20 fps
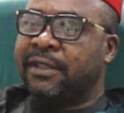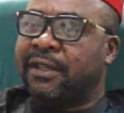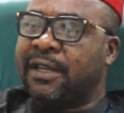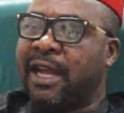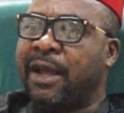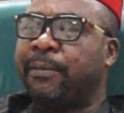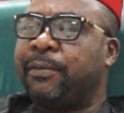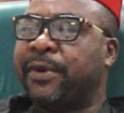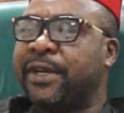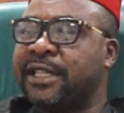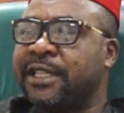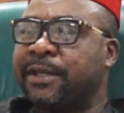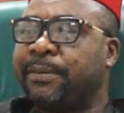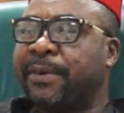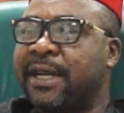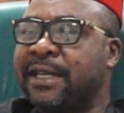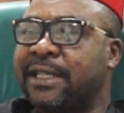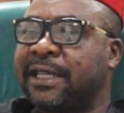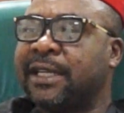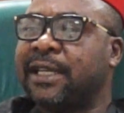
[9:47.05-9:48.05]
and
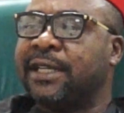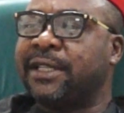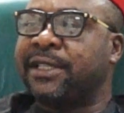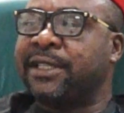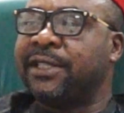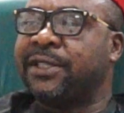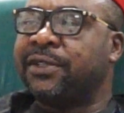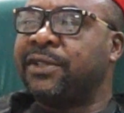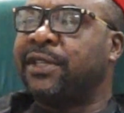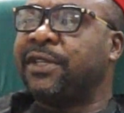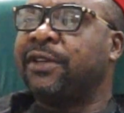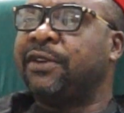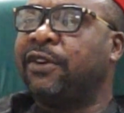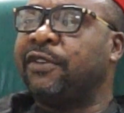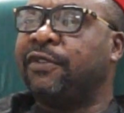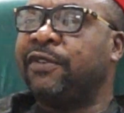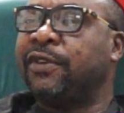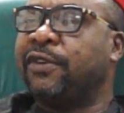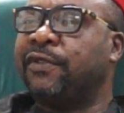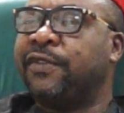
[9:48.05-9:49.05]
principal secretary to the
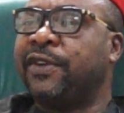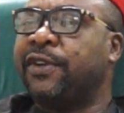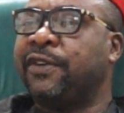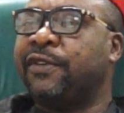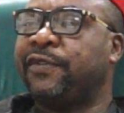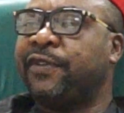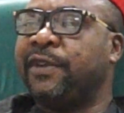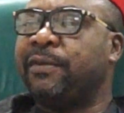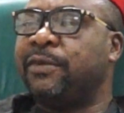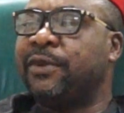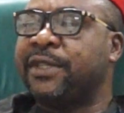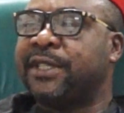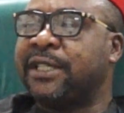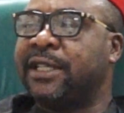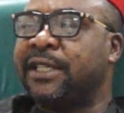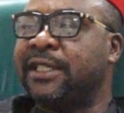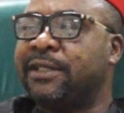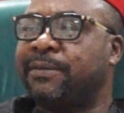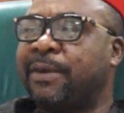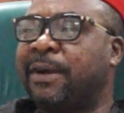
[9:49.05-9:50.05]
governor of Imo
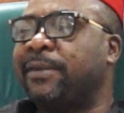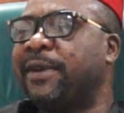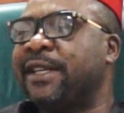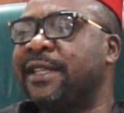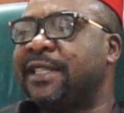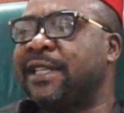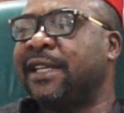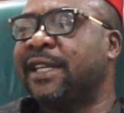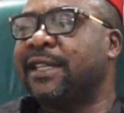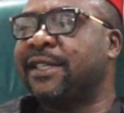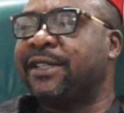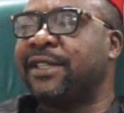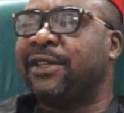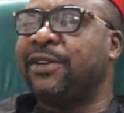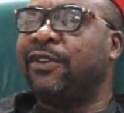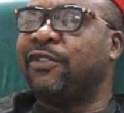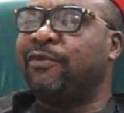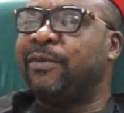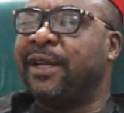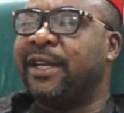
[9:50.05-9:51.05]
State, permanent secretary
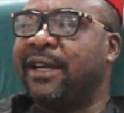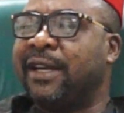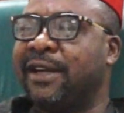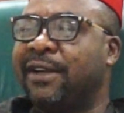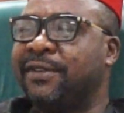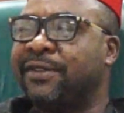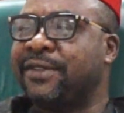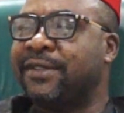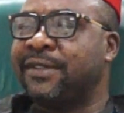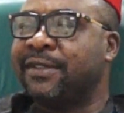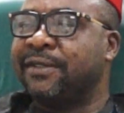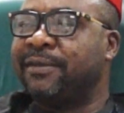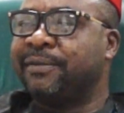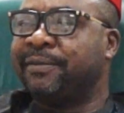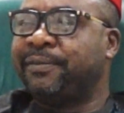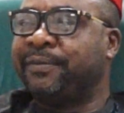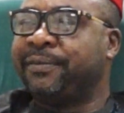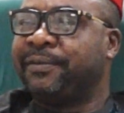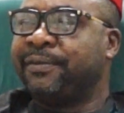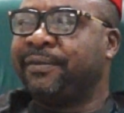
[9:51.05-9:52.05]
government house.
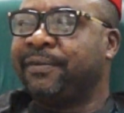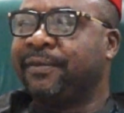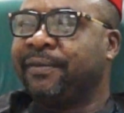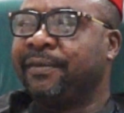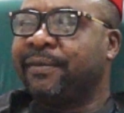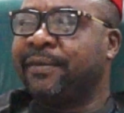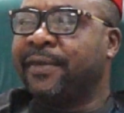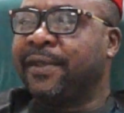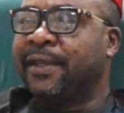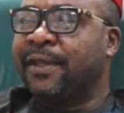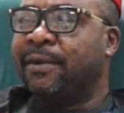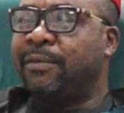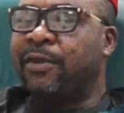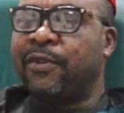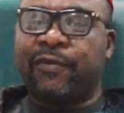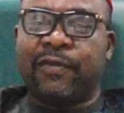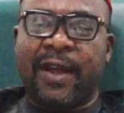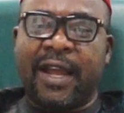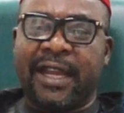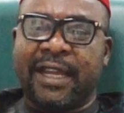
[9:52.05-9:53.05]

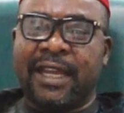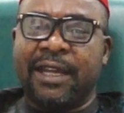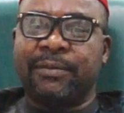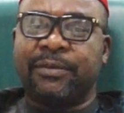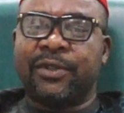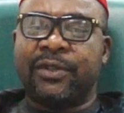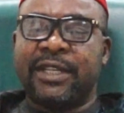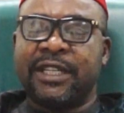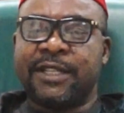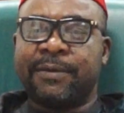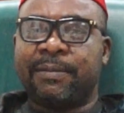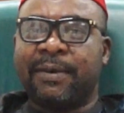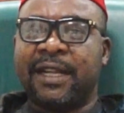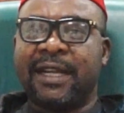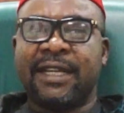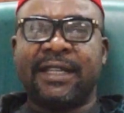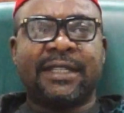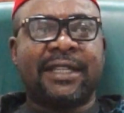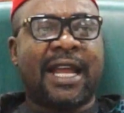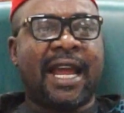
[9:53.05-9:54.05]
Before I came to this
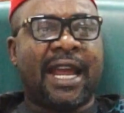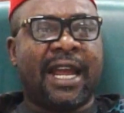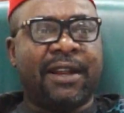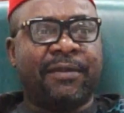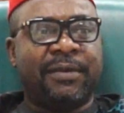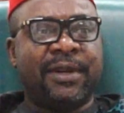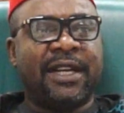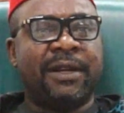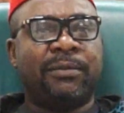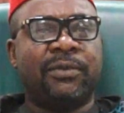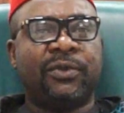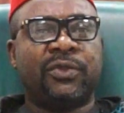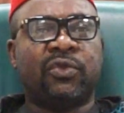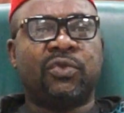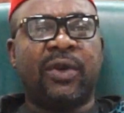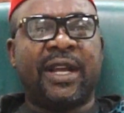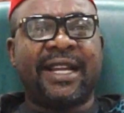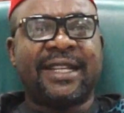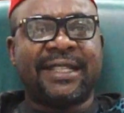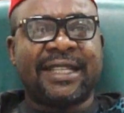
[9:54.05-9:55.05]
place, I have been able
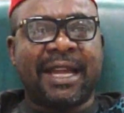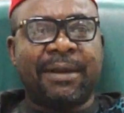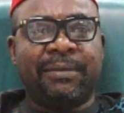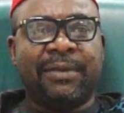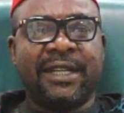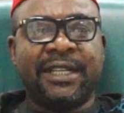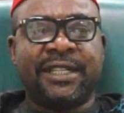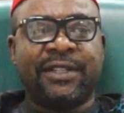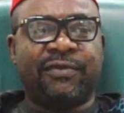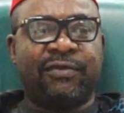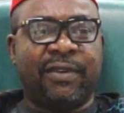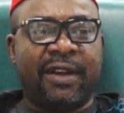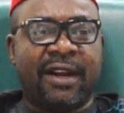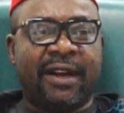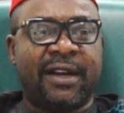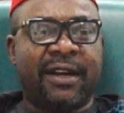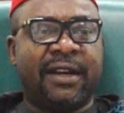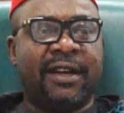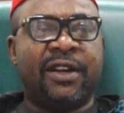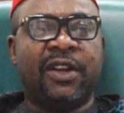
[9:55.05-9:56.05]
to establish
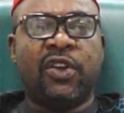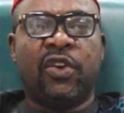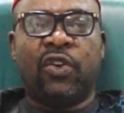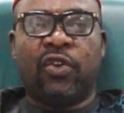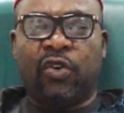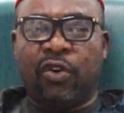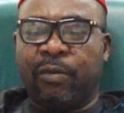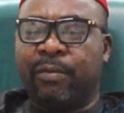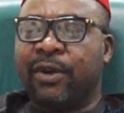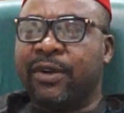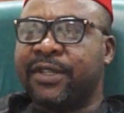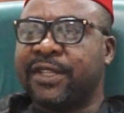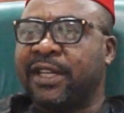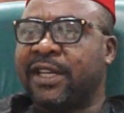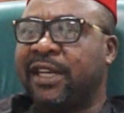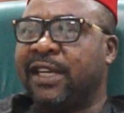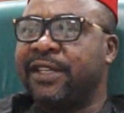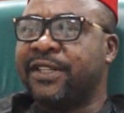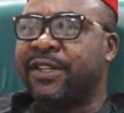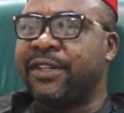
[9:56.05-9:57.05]
very robust
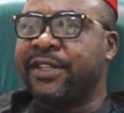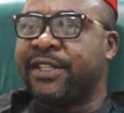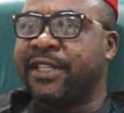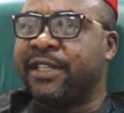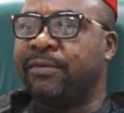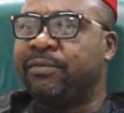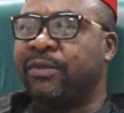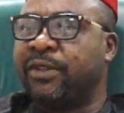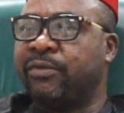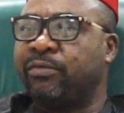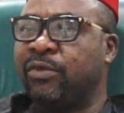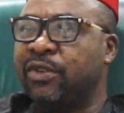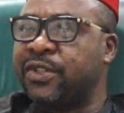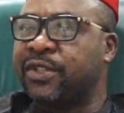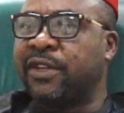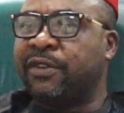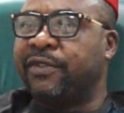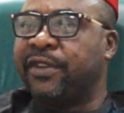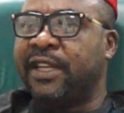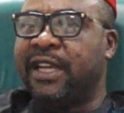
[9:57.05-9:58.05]
relationship with
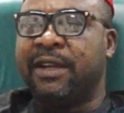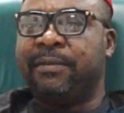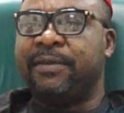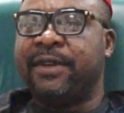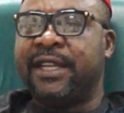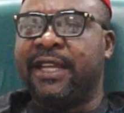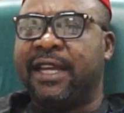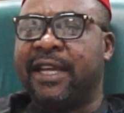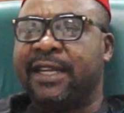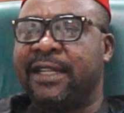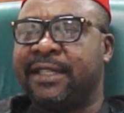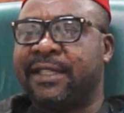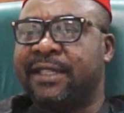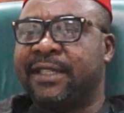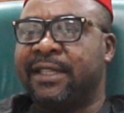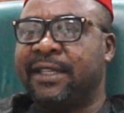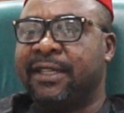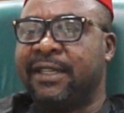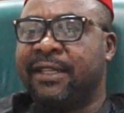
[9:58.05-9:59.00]
most of the MDAs.